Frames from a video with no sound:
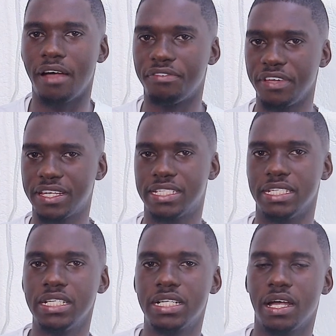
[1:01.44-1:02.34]

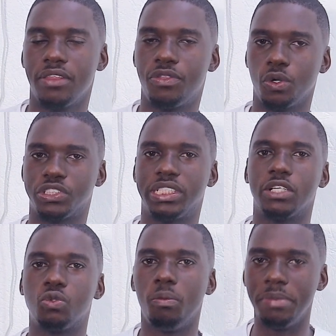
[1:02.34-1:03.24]
affecting those
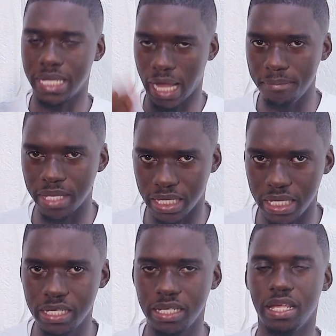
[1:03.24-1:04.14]
that will be coming
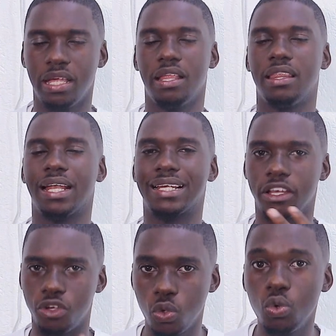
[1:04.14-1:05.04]
in that are
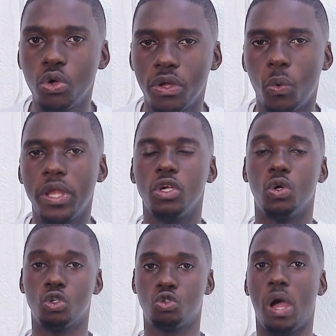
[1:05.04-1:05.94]
new. When you
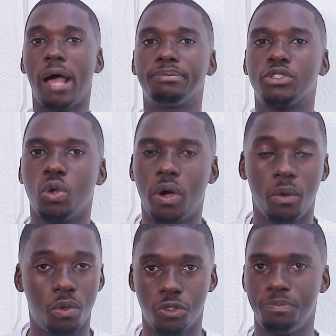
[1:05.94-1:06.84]
go to App Store, you
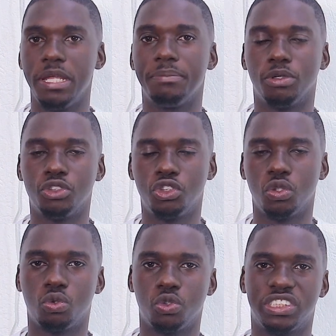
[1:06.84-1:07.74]
will not be in
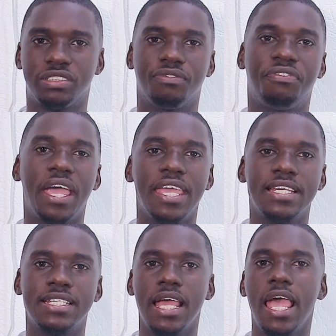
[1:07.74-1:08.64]
position to
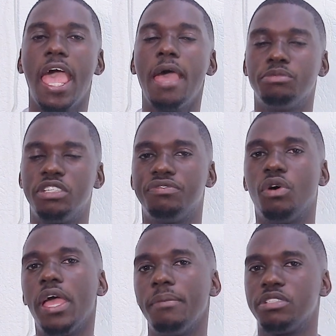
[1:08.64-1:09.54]
find
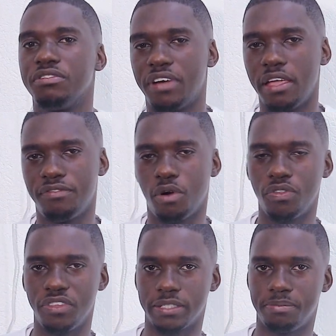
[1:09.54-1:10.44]
MT4 MT5
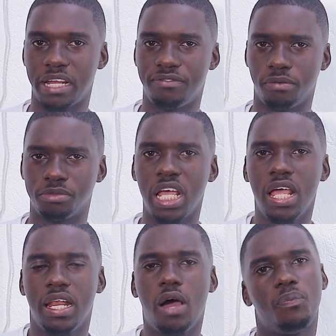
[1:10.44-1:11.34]
on this platform.
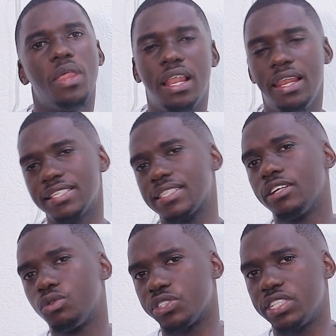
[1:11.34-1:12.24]
Now, let's
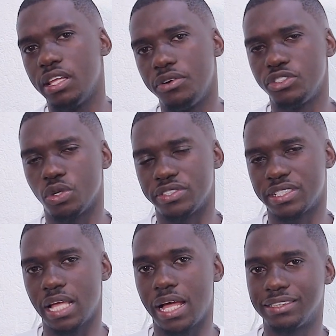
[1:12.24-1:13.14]
get to see the
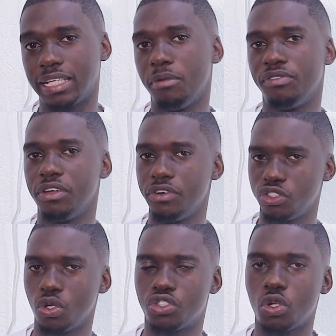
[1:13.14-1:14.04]
reasons, some of the
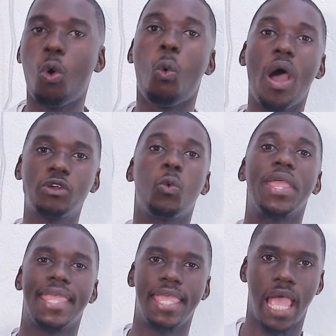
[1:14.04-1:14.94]
reasons, or what we
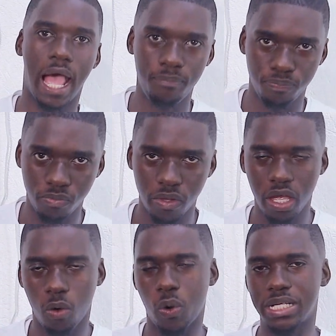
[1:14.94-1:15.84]
hear,
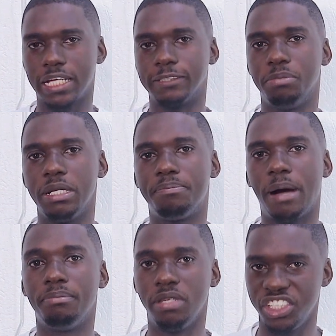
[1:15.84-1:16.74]
what has been
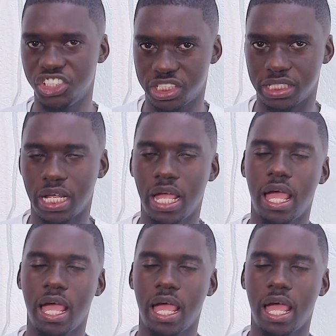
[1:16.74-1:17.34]
published,